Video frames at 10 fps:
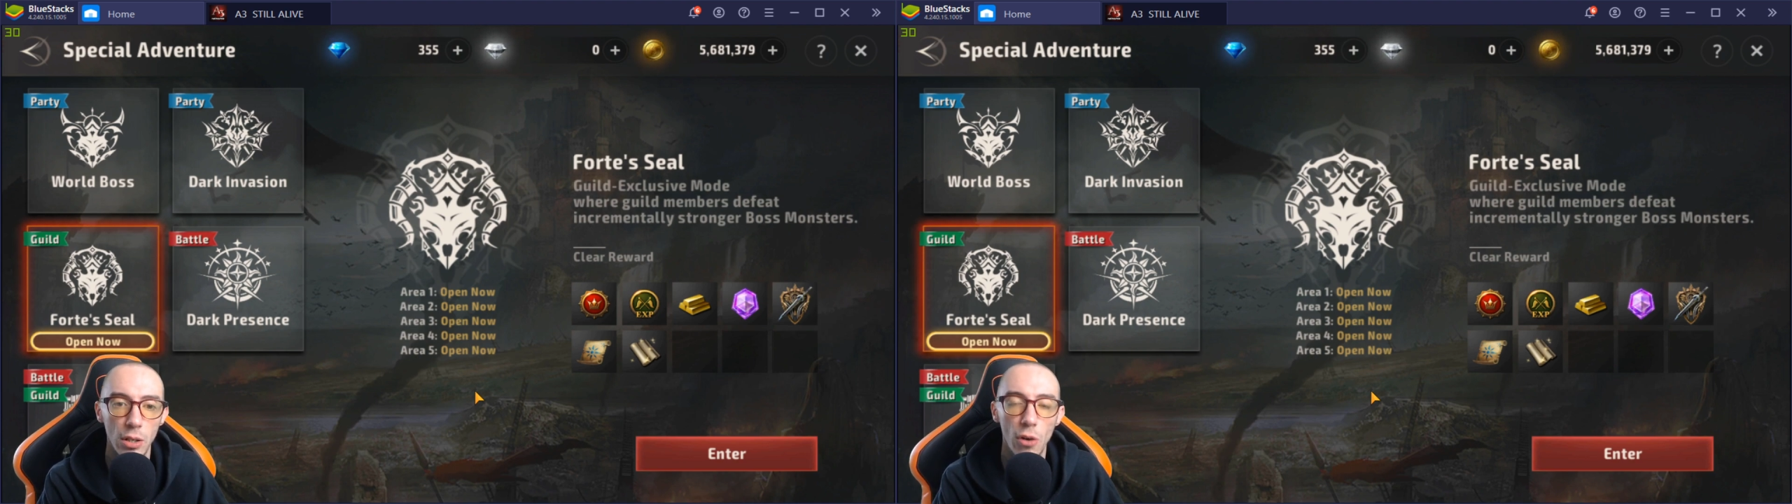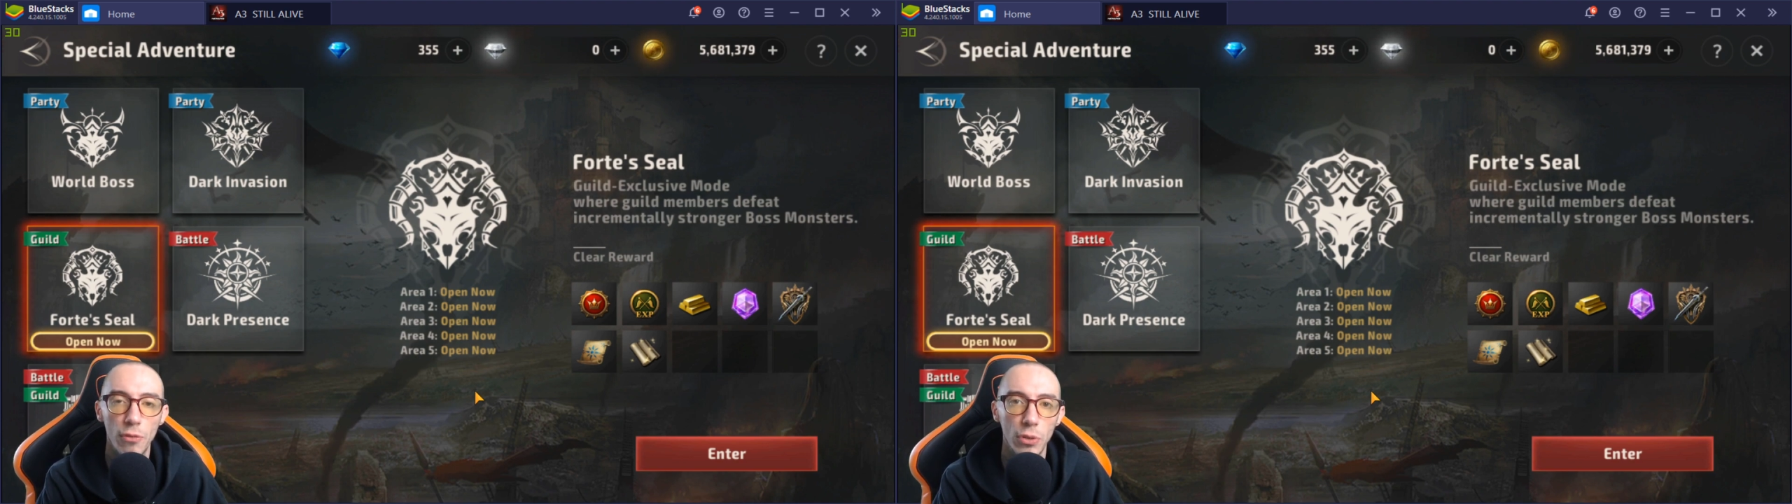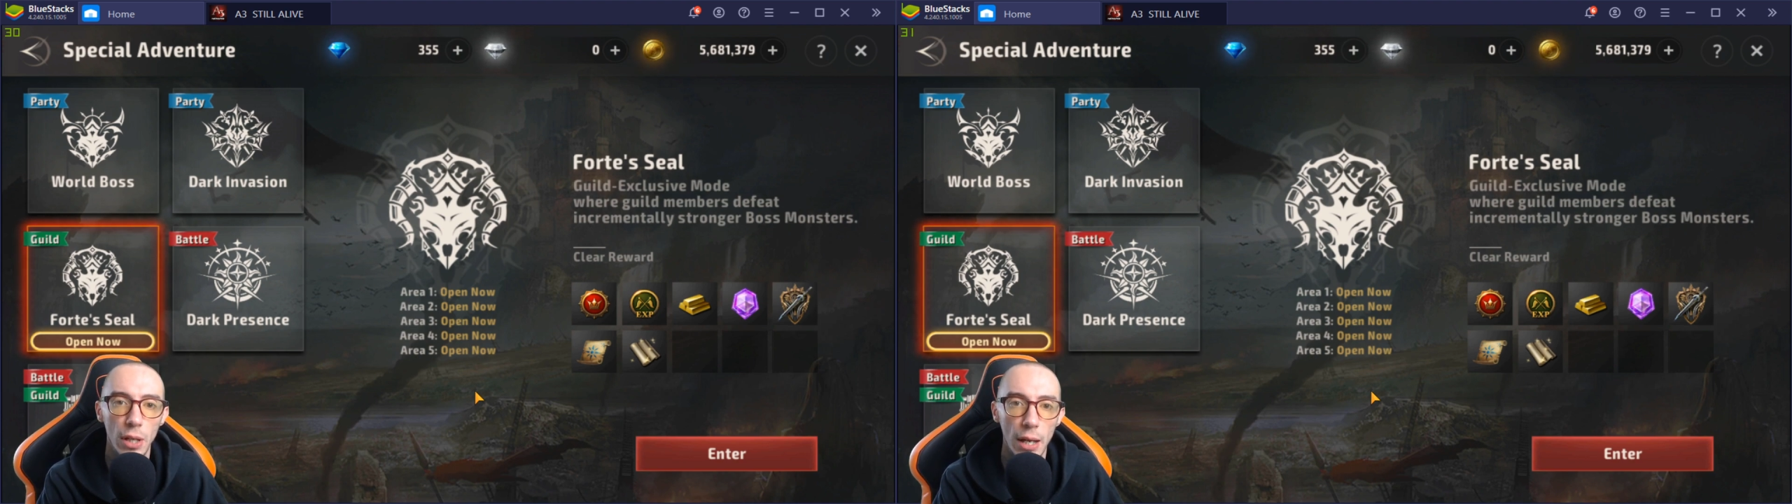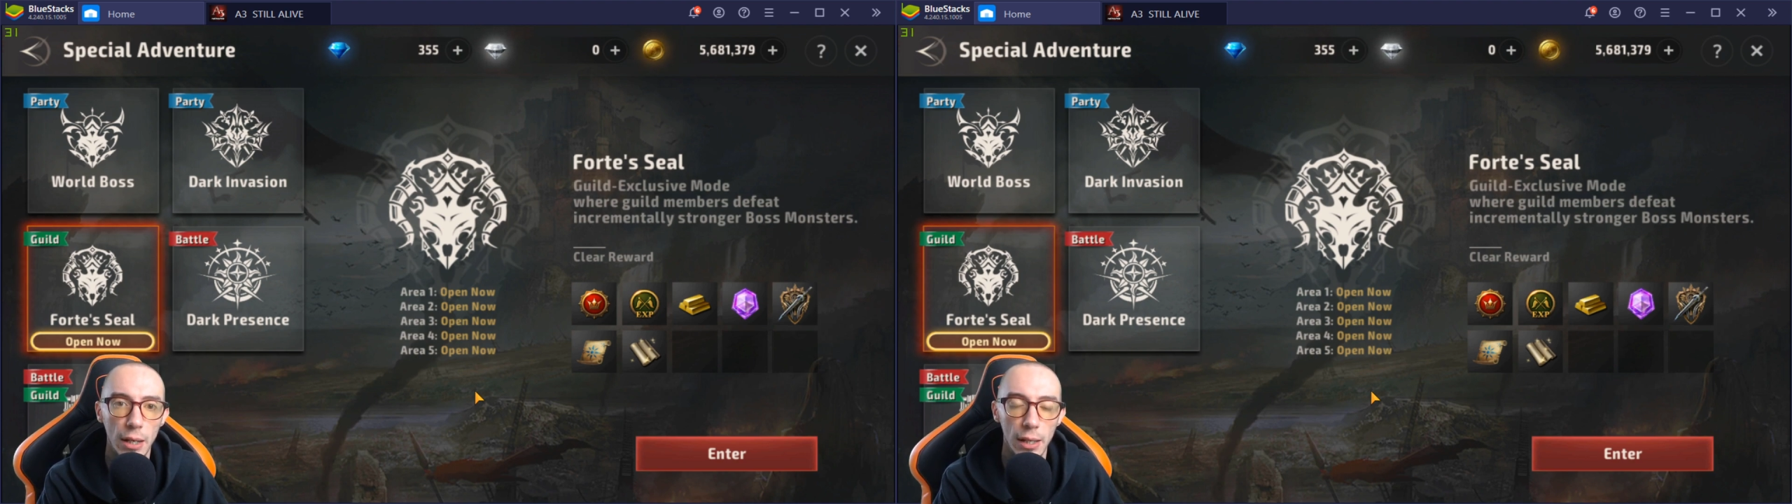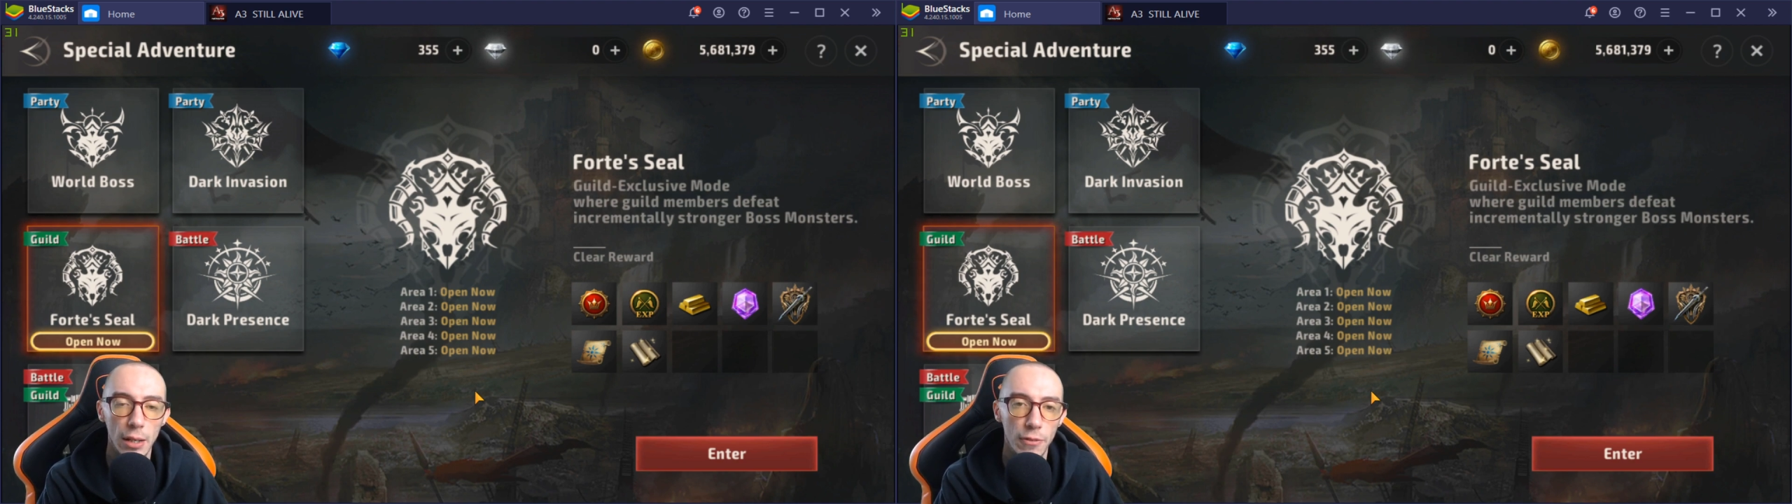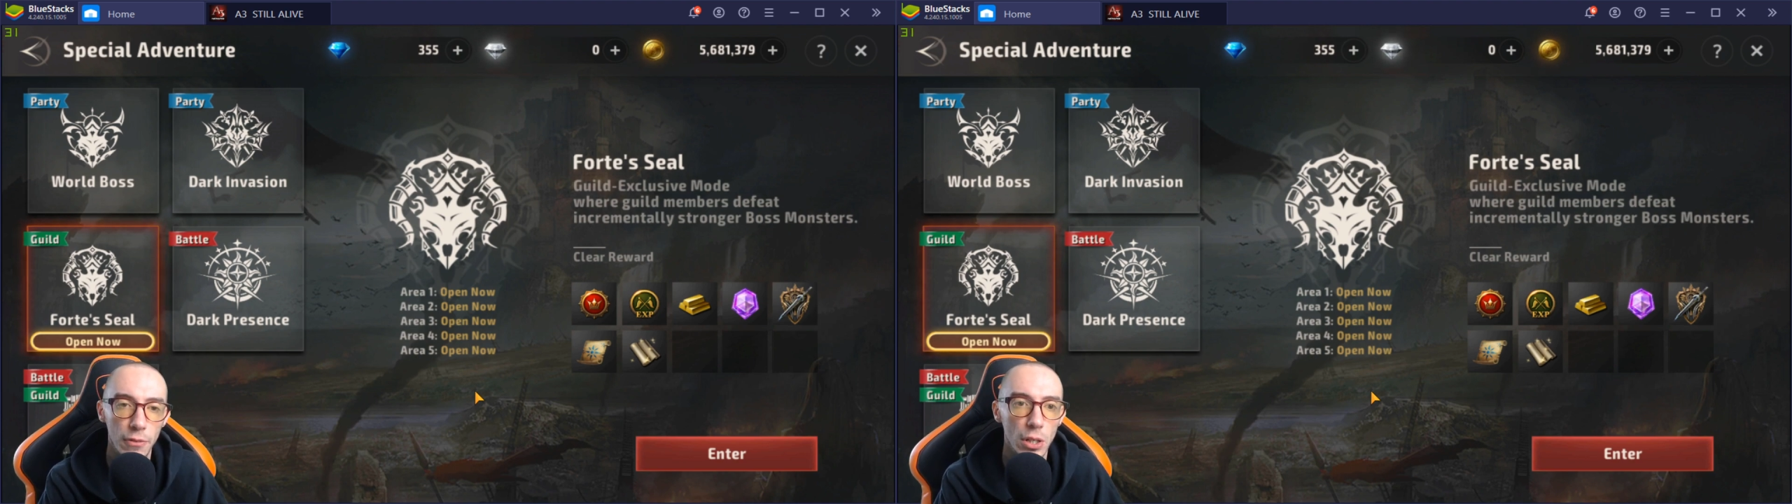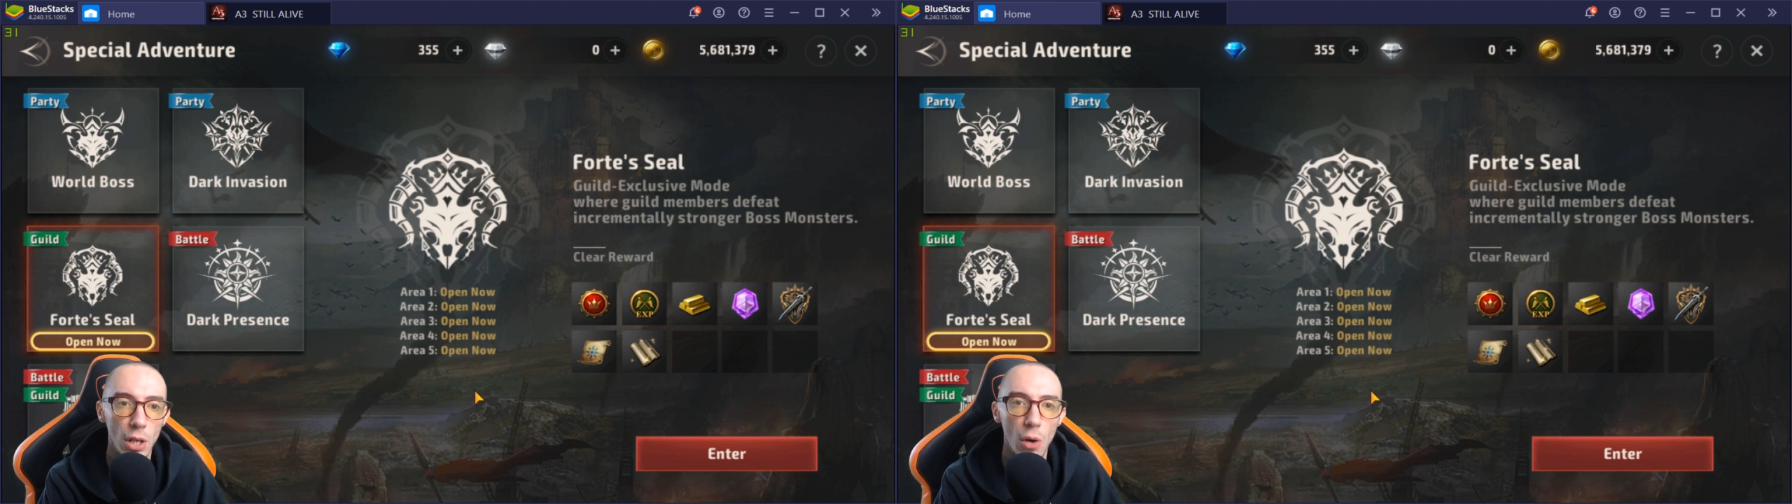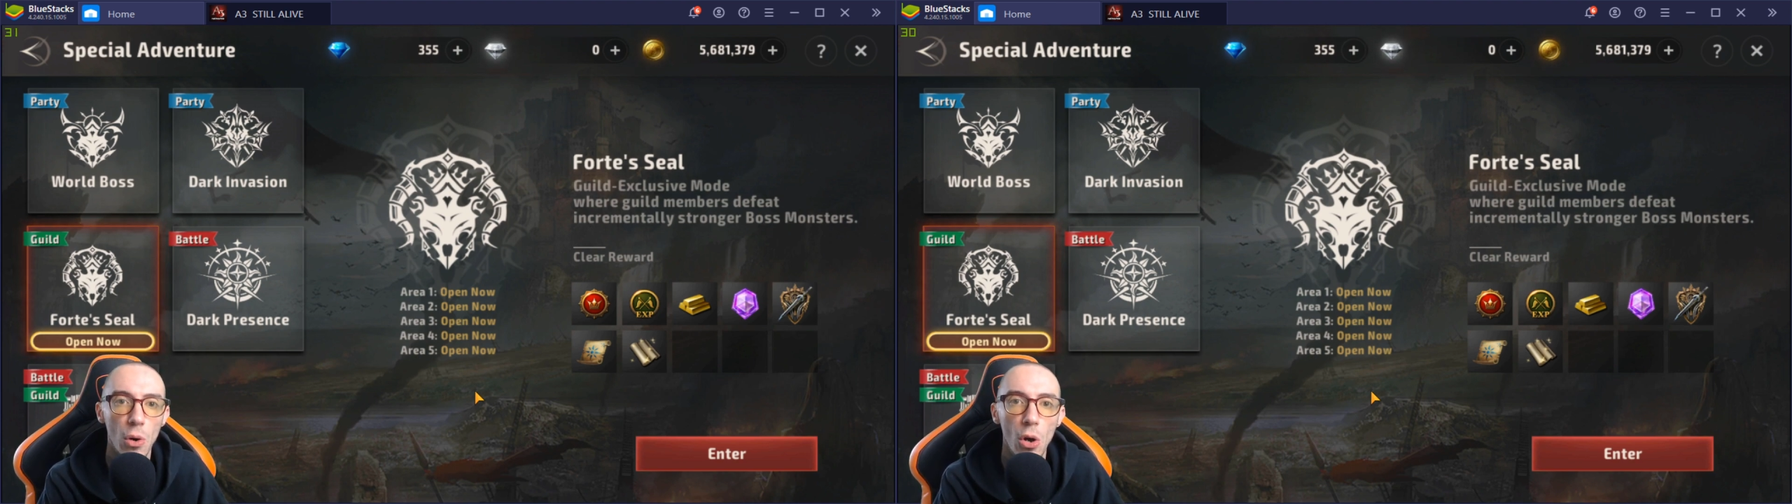Hopefully I can get a
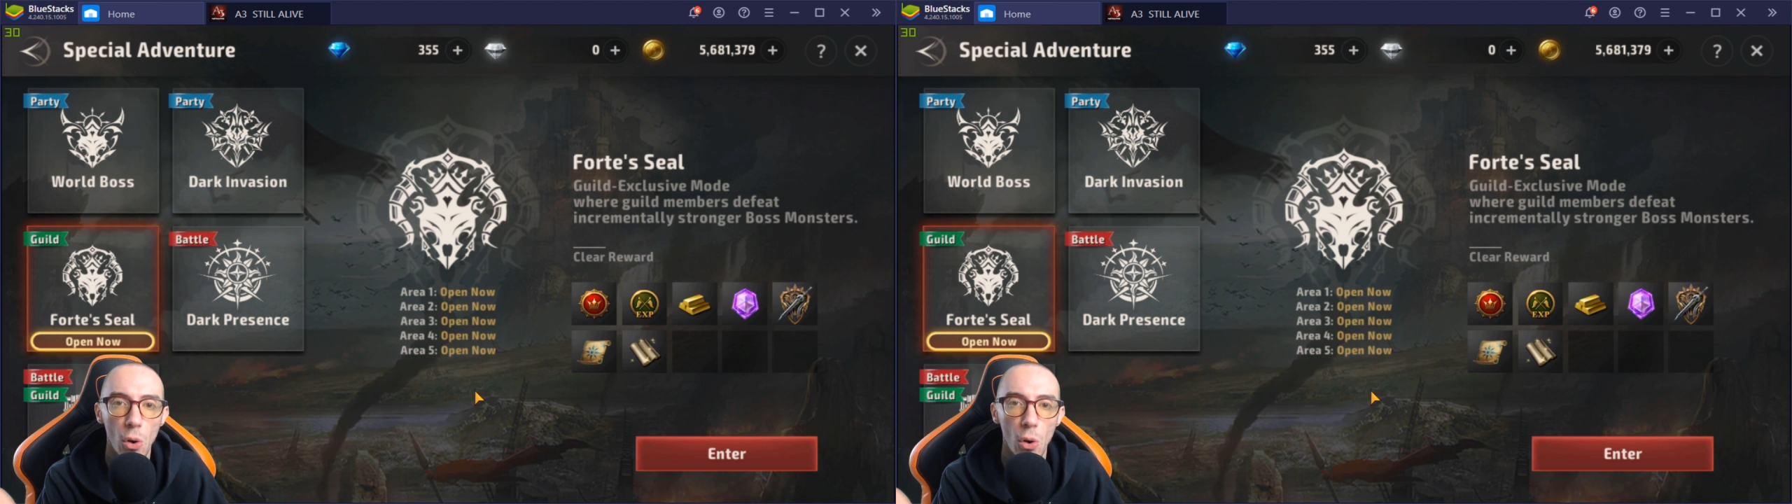video